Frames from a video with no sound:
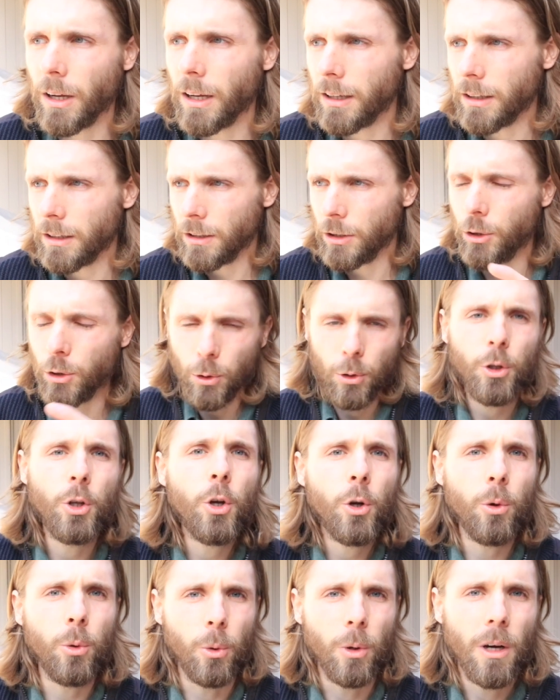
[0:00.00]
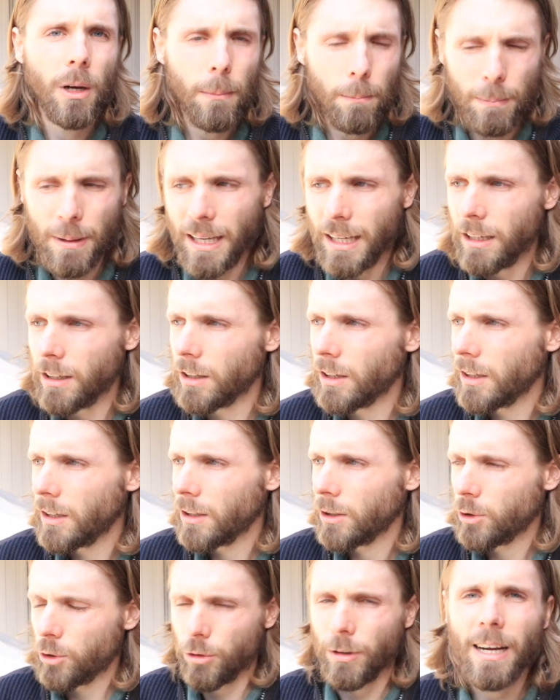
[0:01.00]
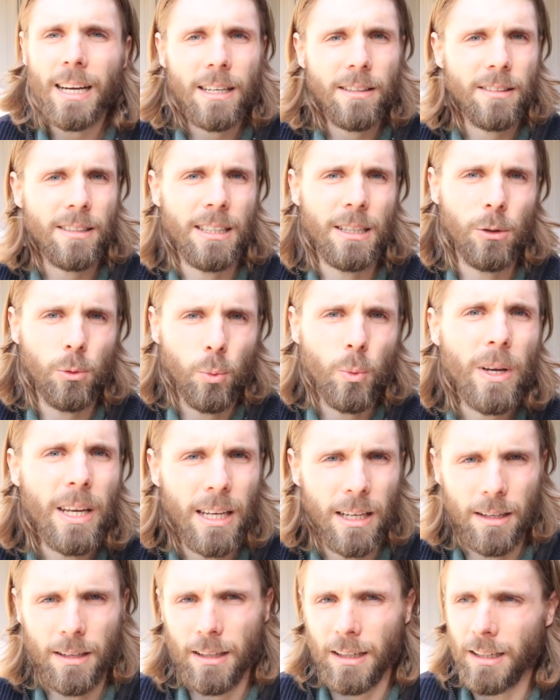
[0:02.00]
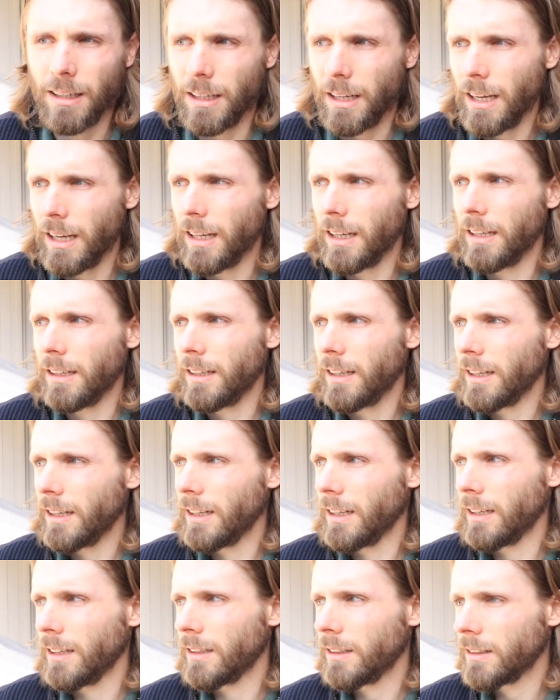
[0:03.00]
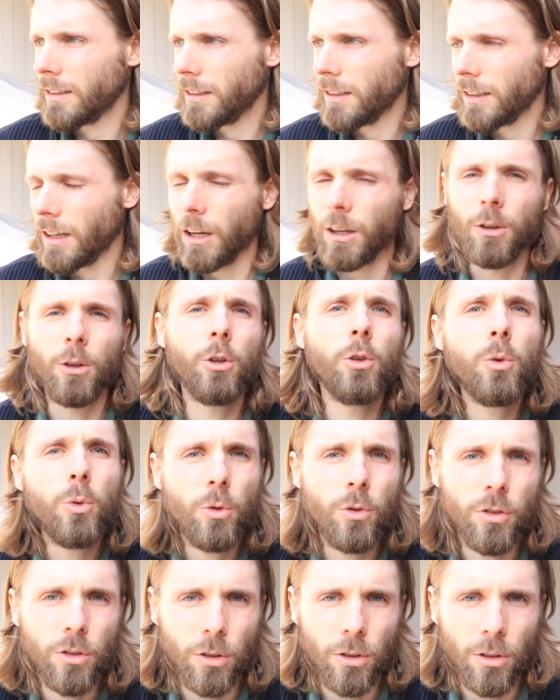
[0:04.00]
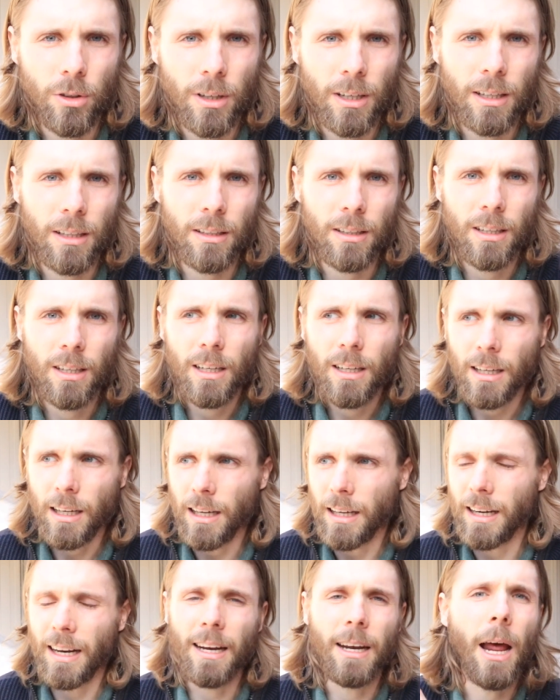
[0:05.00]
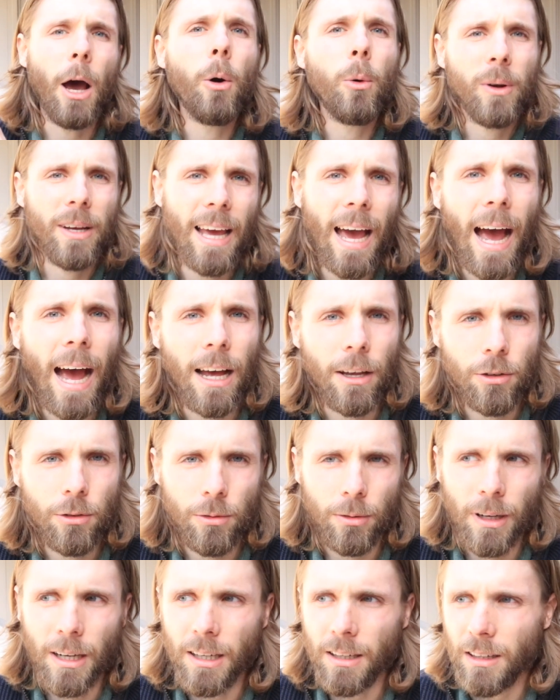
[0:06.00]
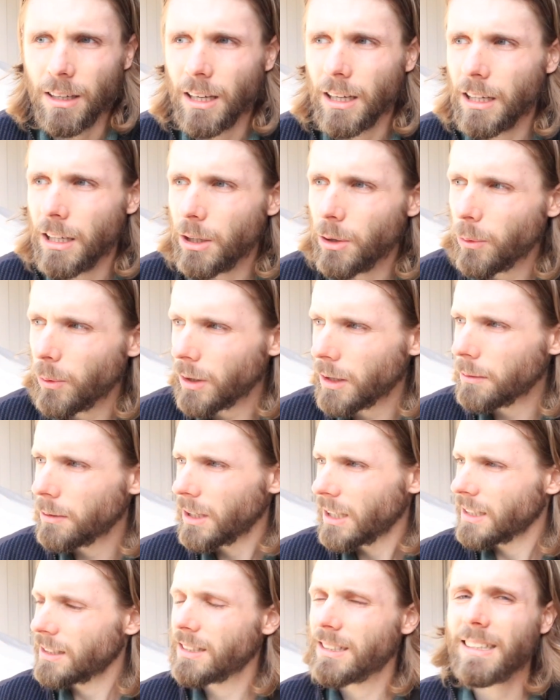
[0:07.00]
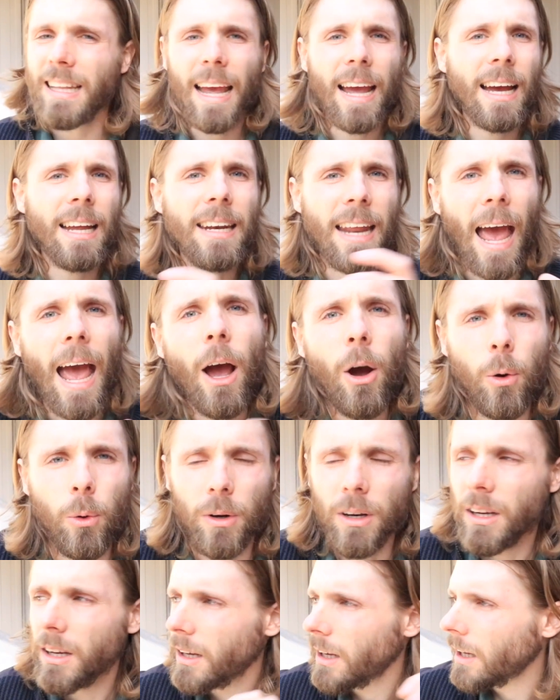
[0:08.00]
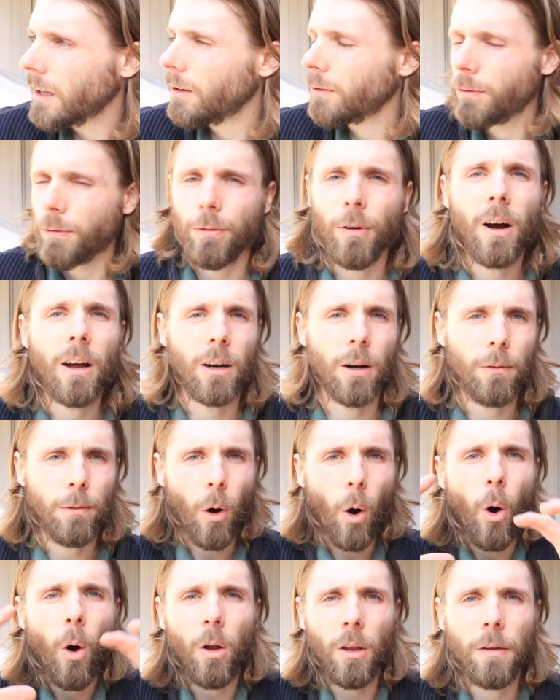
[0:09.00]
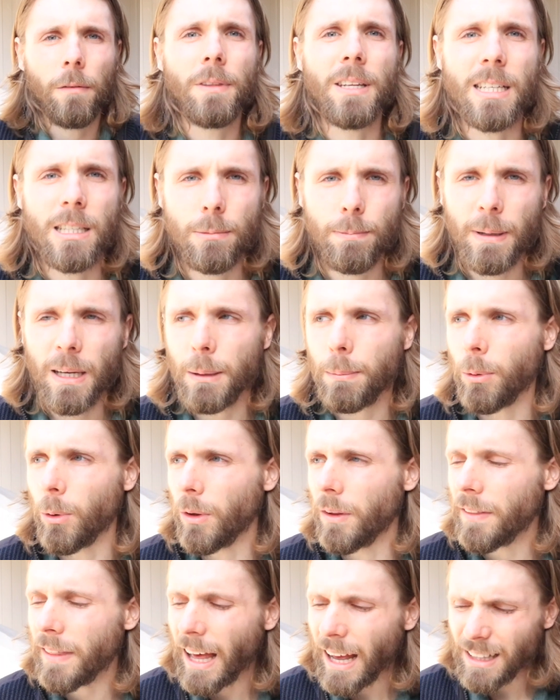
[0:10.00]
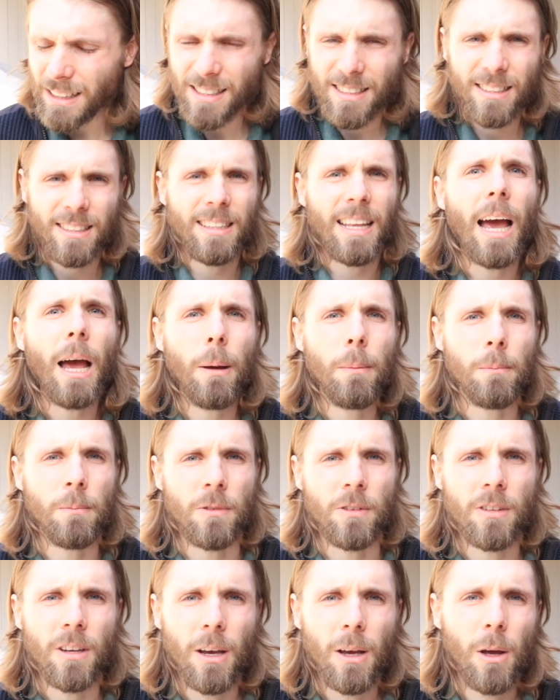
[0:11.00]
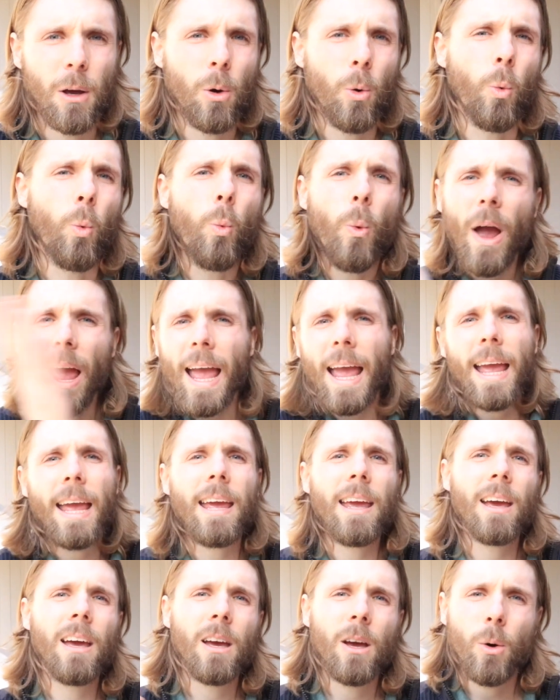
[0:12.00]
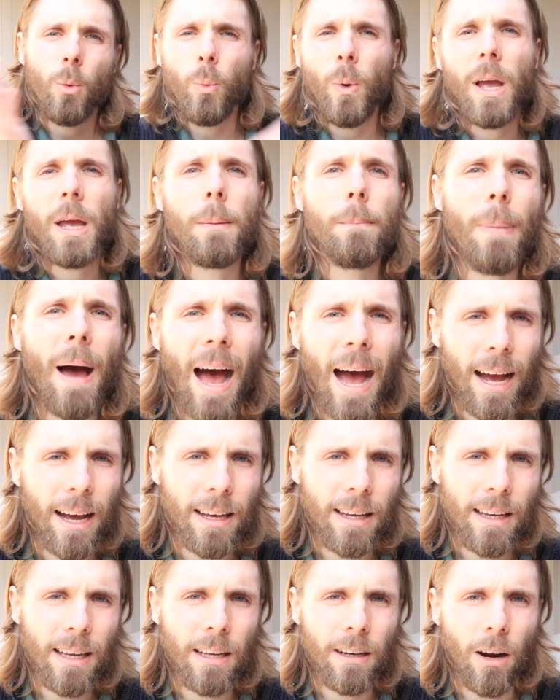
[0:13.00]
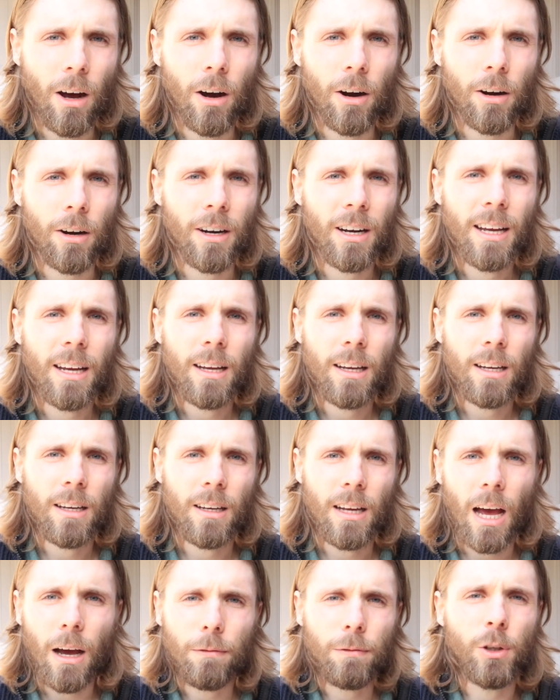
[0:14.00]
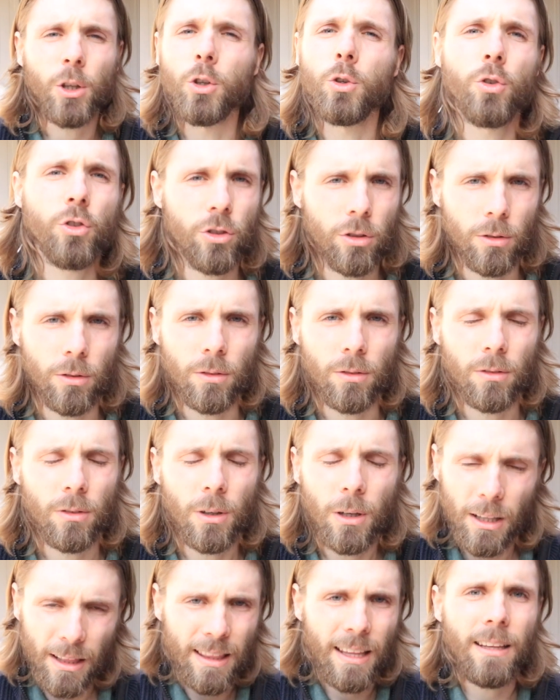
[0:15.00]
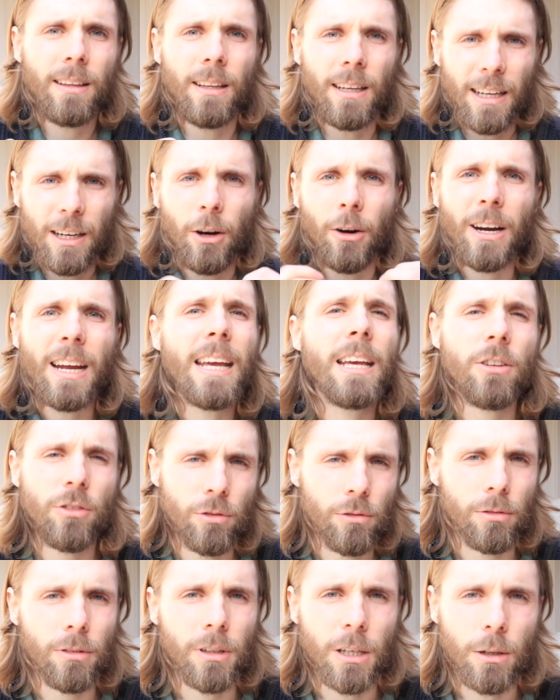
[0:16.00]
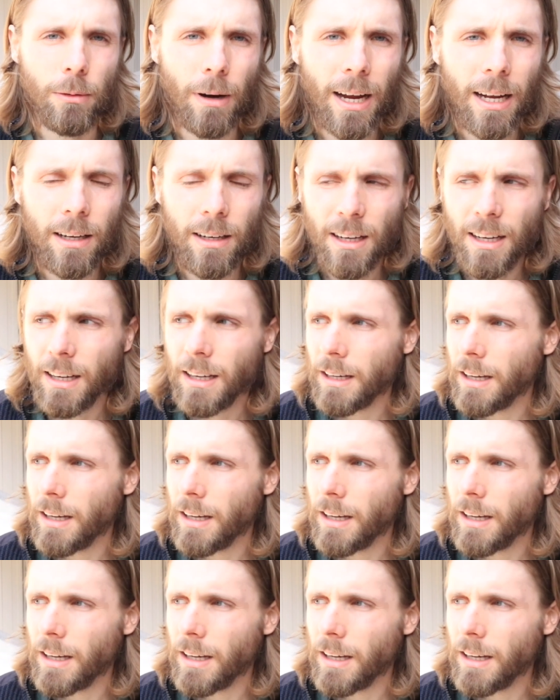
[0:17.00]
Uh, you, you being crazy and weak and, and, and a loser and, and an outcast, right? You don't want to stand out in front of all of these people. And that stems way, way back in our evolution in our history, right?